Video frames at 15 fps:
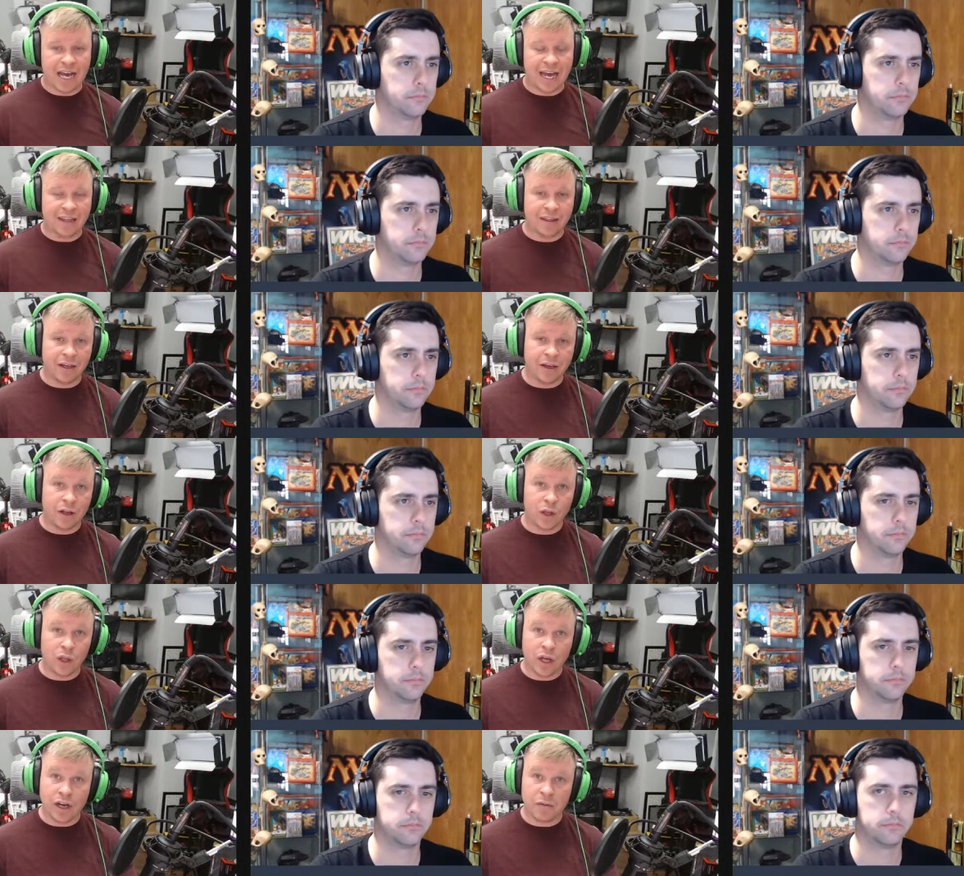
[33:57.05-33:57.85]
Speaker 1: I think a
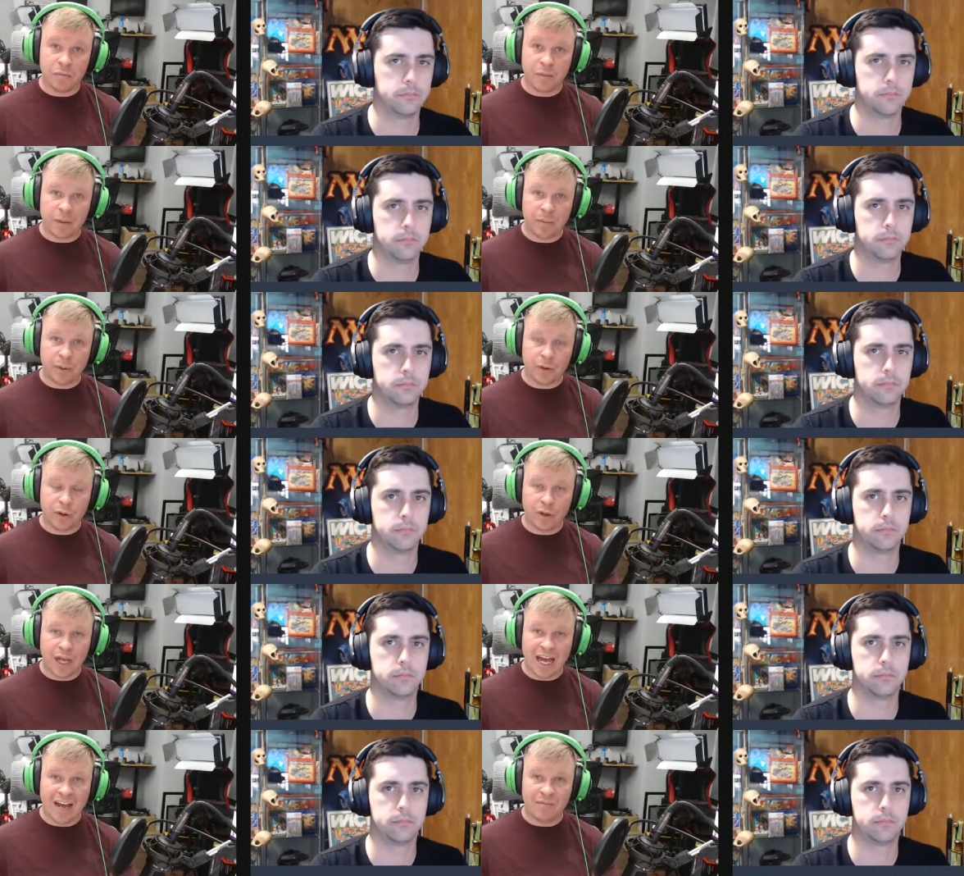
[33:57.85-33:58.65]
lot of
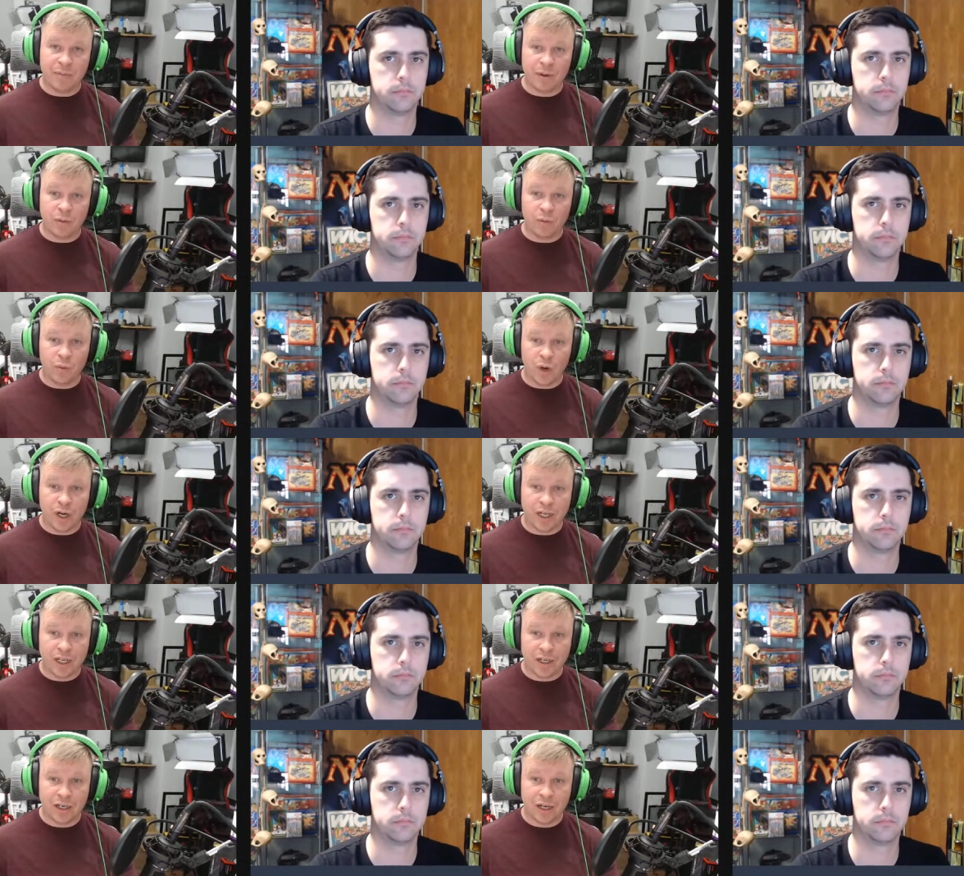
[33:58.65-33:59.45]
people have been
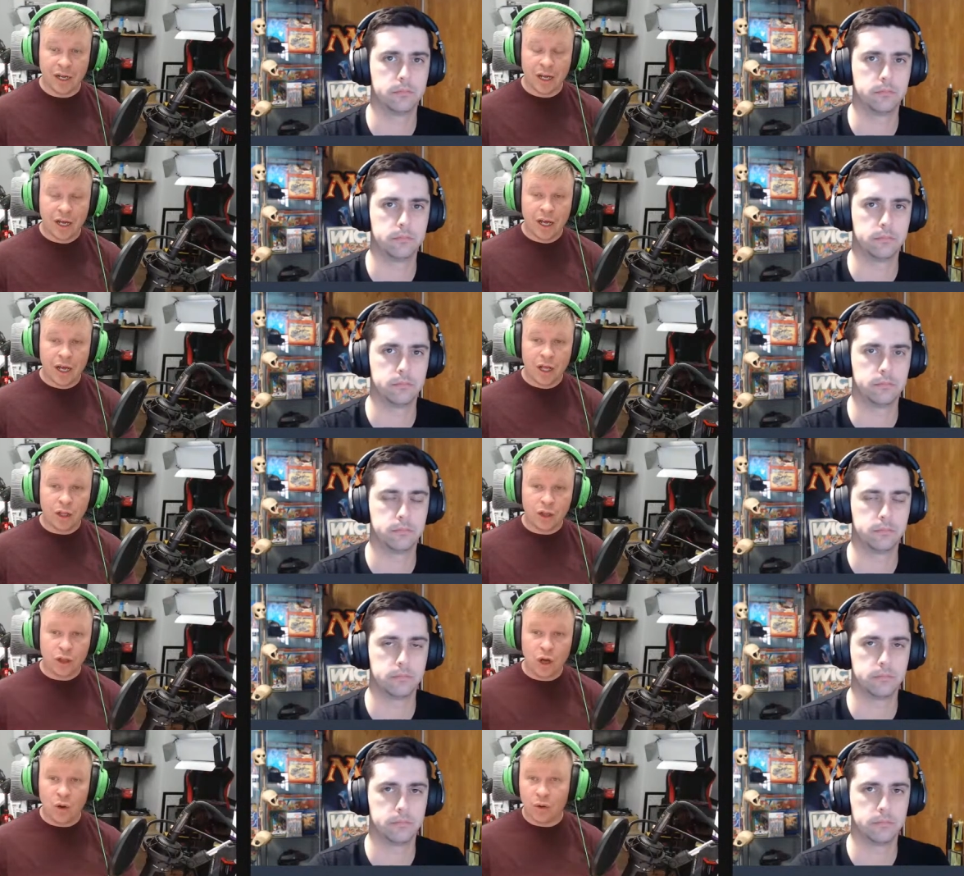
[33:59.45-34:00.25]
wanting
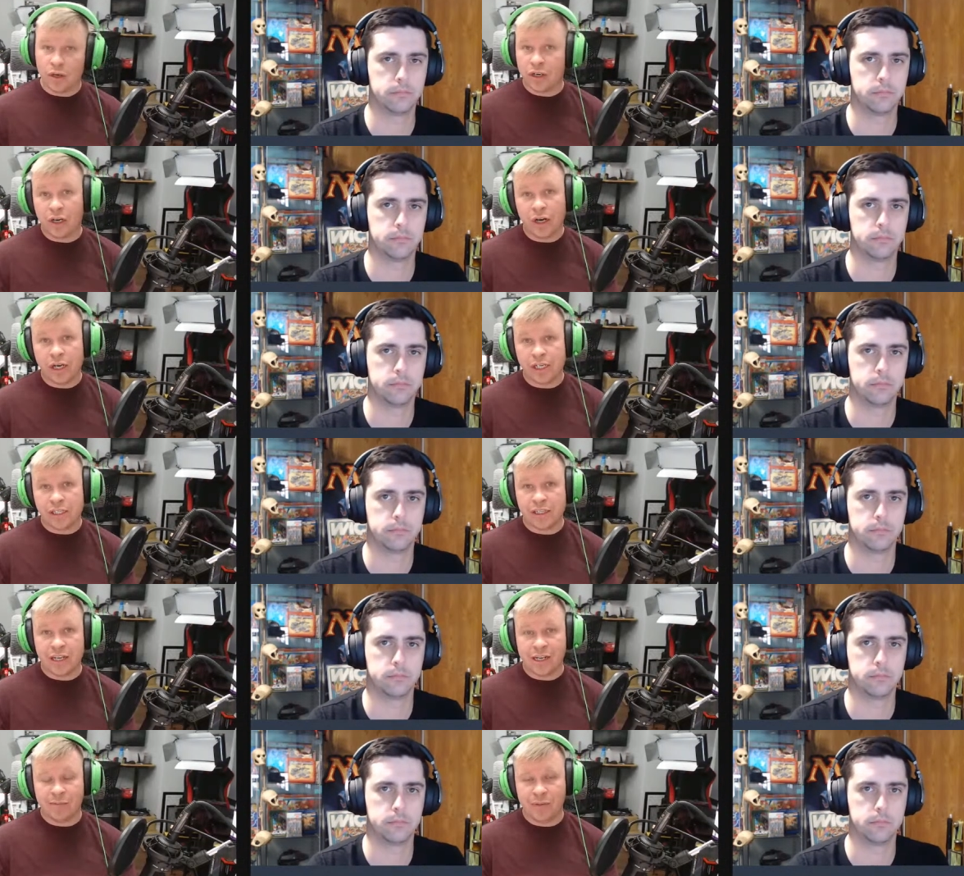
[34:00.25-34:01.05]
lower
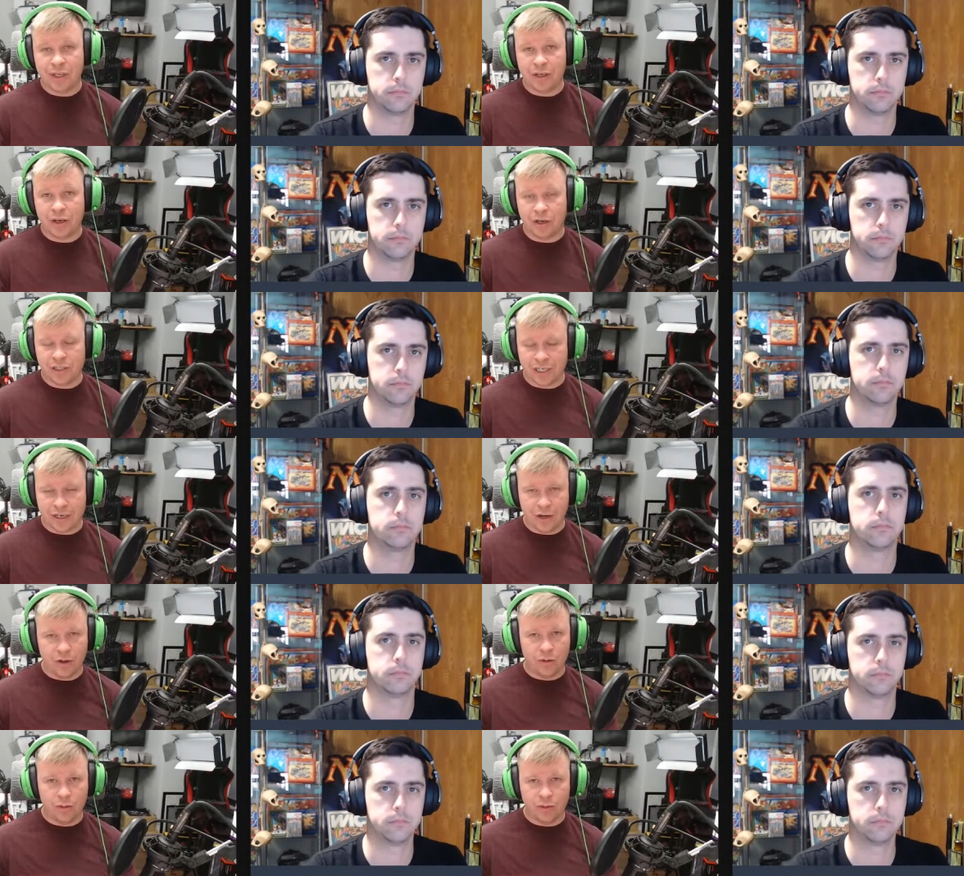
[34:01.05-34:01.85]
cost AMD cards. I
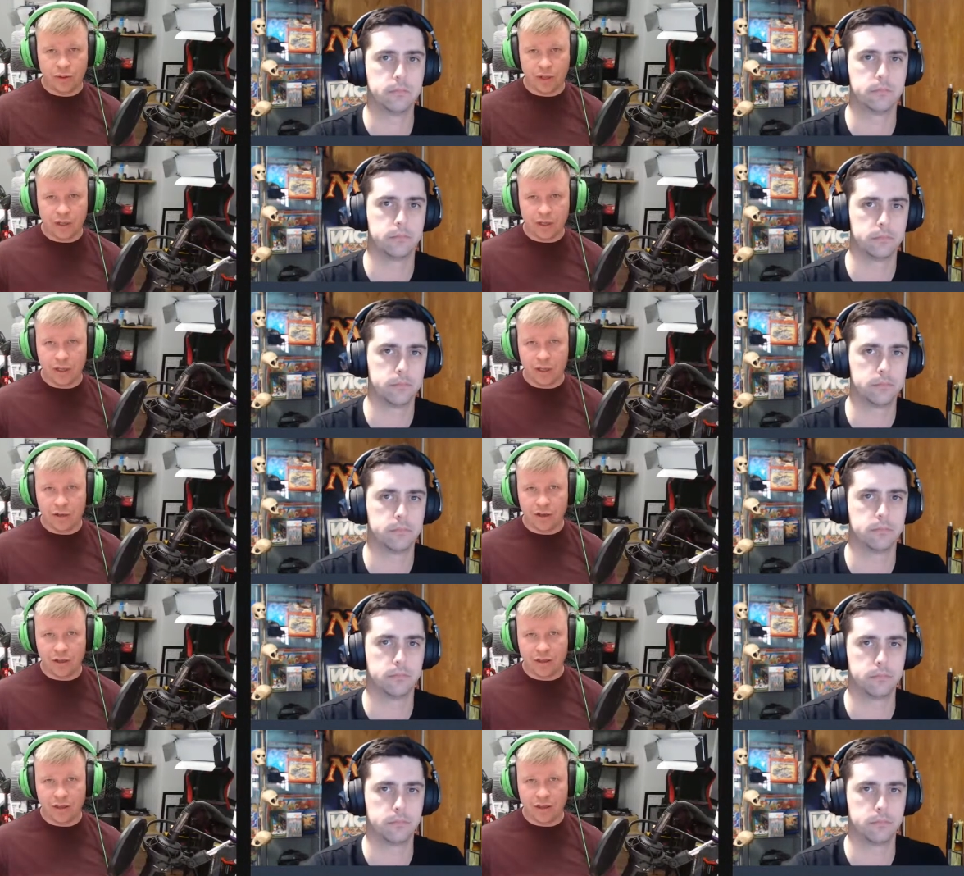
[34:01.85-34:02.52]
know the